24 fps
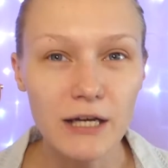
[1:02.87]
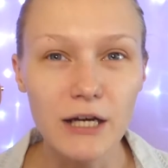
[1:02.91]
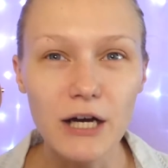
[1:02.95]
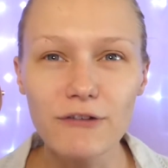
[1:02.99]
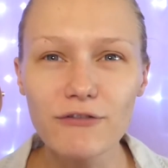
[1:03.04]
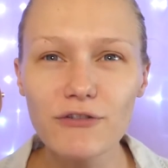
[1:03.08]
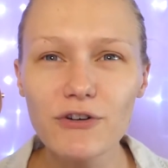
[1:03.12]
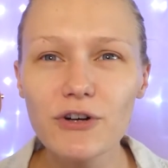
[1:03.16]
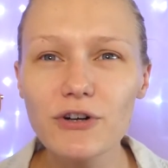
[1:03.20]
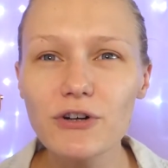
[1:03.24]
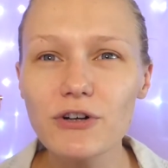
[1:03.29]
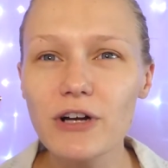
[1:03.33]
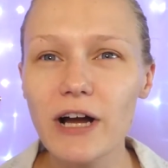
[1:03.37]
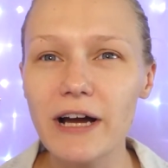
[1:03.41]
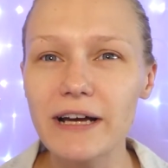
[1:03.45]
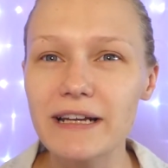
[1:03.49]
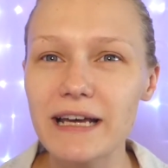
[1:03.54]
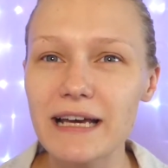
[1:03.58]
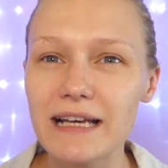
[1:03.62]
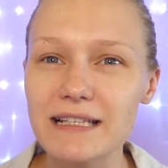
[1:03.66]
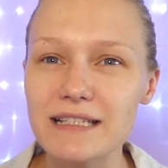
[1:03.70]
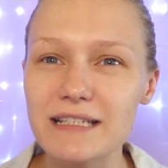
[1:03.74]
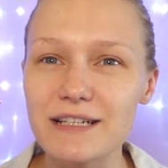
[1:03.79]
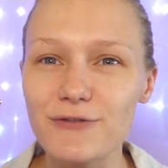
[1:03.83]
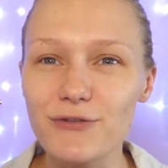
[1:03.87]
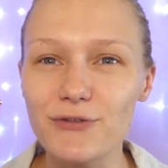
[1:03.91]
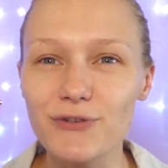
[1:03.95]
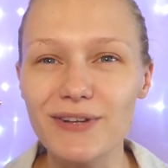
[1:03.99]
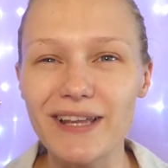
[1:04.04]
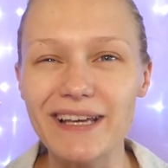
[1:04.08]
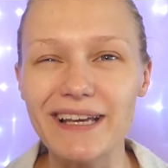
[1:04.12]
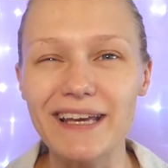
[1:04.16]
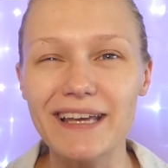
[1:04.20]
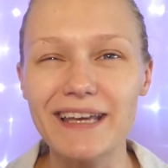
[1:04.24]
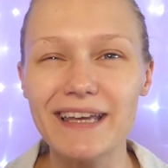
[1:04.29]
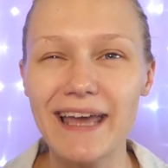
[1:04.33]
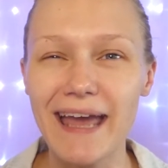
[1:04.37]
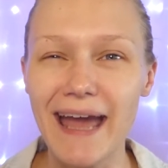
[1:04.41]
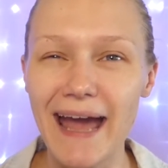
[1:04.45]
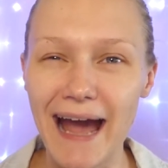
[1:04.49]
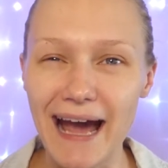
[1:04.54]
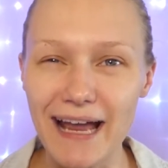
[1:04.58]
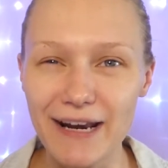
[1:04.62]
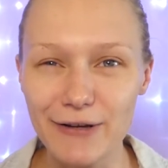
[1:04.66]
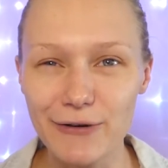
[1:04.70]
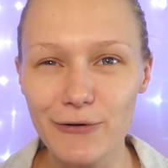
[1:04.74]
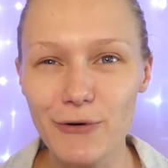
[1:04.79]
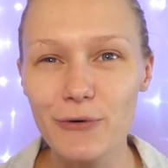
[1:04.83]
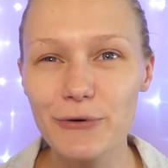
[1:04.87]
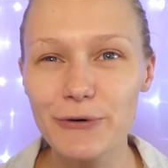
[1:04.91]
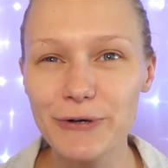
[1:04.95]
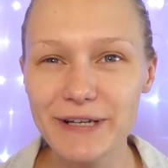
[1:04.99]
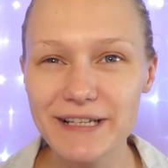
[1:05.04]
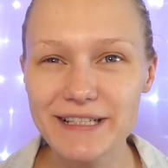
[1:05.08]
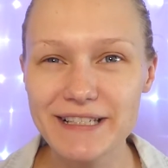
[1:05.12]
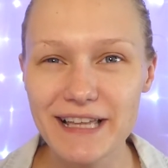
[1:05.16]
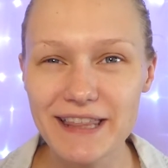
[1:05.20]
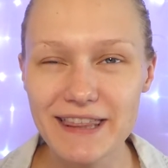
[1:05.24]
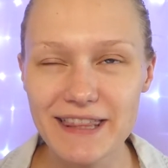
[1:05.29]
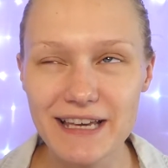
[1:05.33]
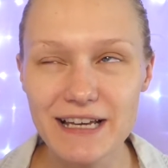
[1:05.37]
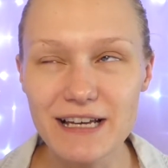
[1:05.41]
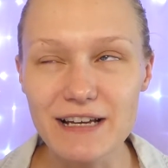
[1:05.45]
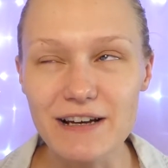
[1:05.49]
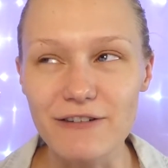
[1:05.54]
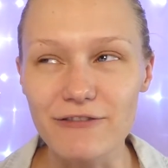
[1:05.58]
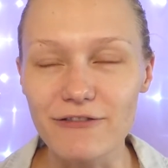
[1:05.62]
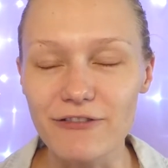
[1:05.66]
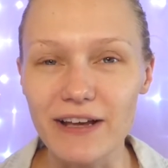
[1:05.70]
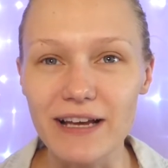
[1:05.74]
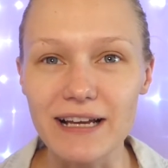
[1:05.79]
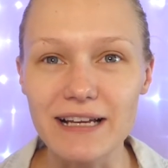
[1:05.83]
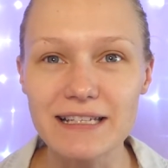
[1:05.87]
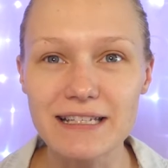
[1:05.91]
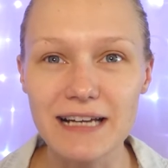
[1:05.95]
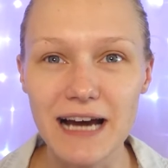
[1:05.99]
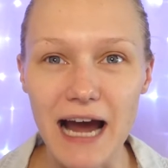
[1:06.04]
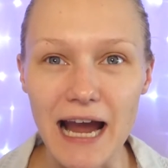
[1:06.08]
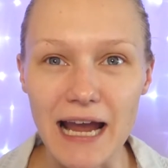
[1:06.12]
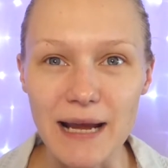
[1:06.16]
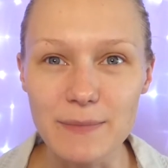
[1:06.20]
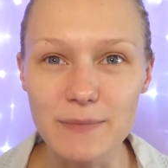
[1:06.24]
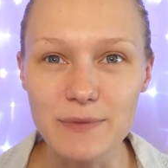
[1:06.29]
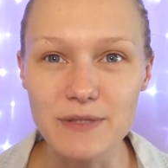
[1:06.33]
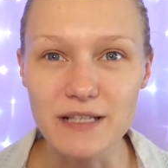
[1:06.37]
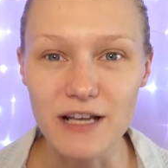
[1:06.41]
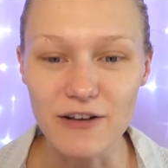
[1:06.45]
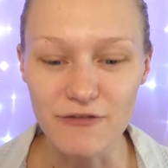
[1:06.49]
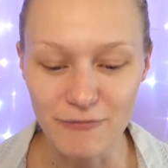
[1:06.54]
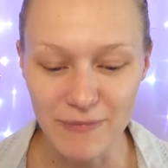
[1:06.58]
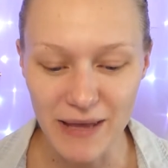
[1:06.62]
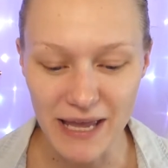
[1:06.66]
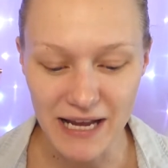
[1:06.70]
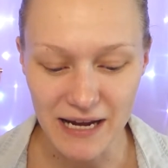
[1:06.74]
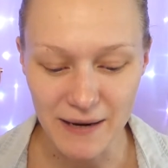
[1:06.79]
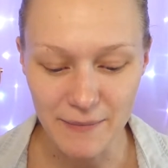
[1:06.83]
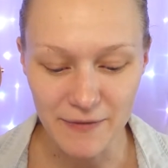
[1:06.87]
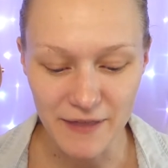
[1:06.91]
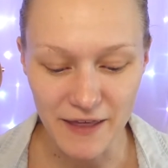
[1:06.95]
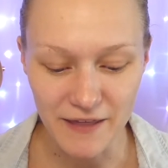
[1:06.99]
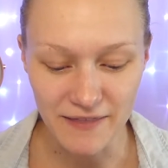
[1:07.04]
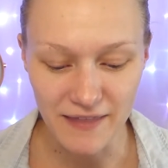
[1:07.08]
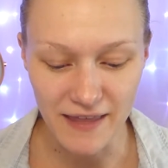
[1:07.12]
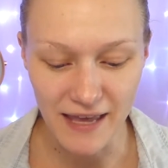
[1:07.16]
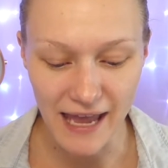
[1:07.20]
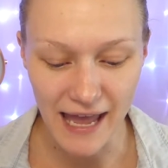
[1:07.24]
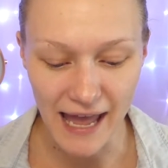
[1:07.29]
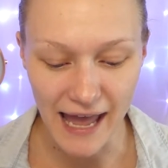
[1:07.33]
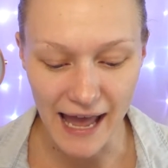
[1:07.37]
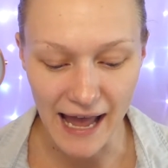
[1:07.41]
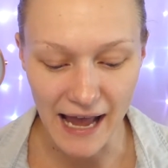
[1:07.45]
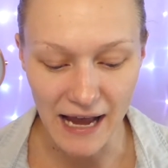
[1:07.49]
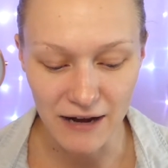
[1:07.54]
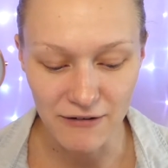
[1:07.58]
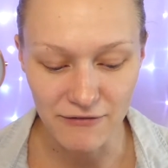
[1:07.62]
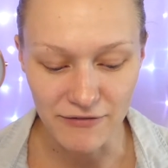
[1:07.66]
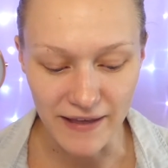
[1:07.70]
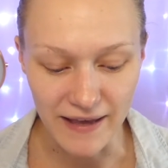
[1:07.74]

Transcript: Covergirl kind of has different like categories, I think, of like types of makeup that they have.